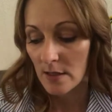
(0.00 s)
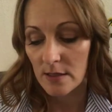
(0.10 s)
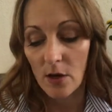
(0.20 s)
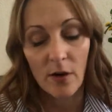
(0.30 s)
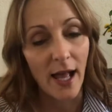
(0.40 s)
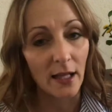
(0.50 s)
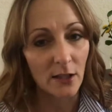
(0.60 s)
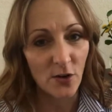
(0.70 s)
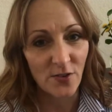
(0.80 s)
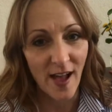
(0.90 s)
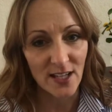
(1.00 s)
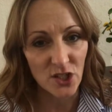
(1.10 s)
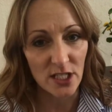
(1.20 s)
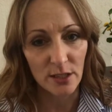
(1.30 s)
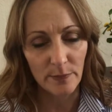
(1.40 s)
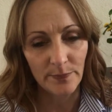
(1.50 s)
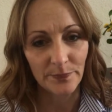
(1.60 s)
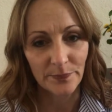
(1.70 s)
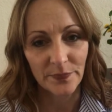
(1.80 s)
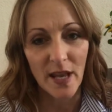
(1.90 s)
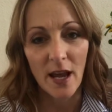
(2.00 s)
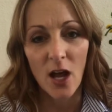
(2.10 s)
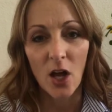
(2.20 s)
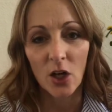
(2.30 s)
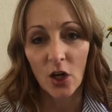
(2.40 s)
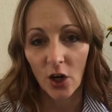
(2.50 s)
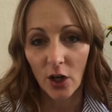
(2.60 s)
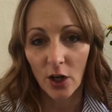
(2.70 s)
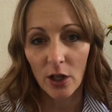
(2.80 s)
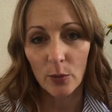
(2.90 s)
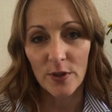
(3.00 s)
So Hello Fashion, Girl